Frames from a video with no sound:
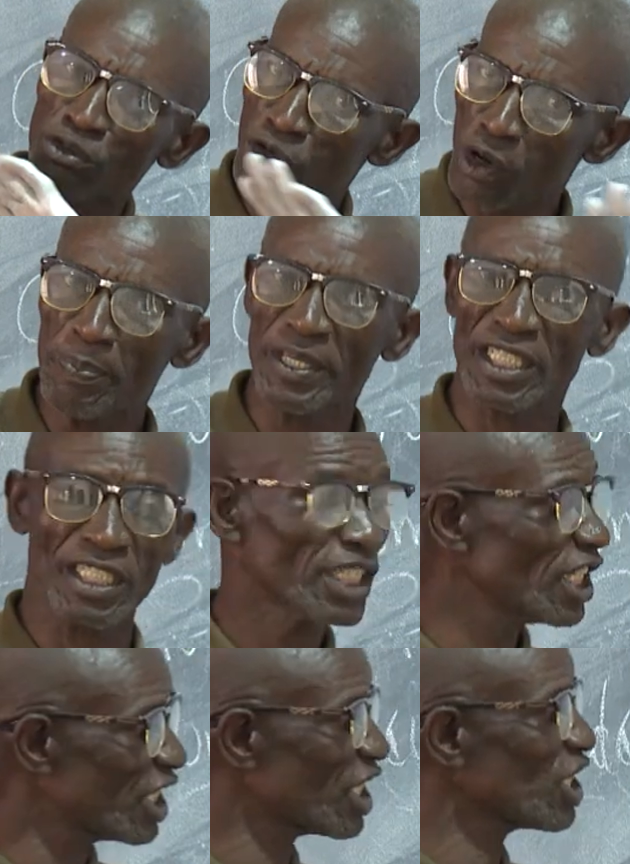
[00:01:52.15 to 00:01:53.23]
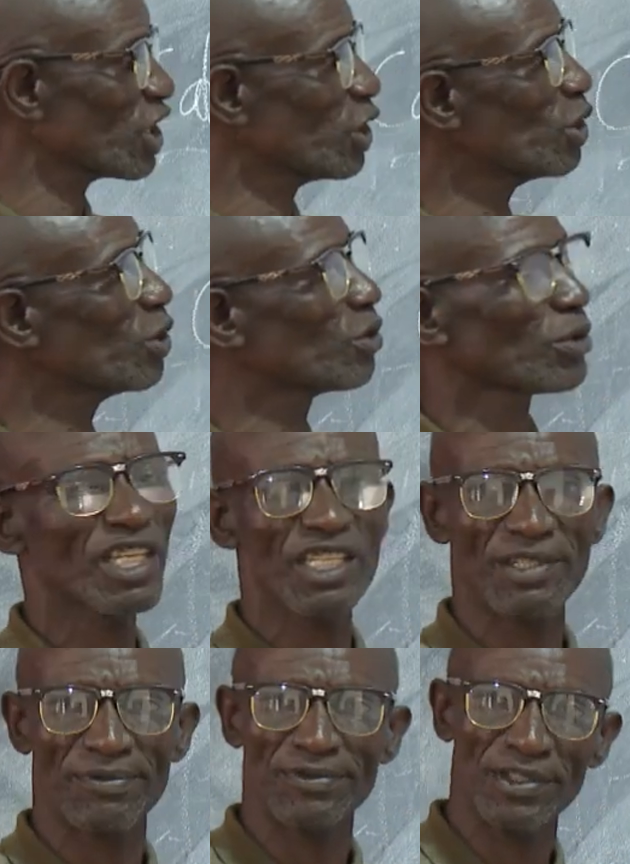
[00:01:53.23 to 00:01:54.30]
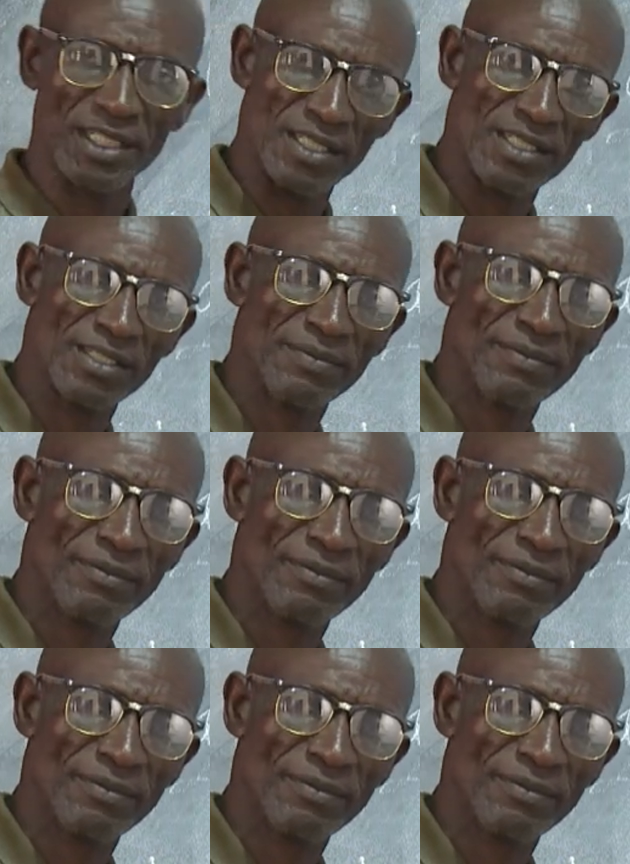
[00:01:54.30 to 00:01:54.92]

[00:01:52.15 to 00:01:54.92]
dropping, it is due to these feeds.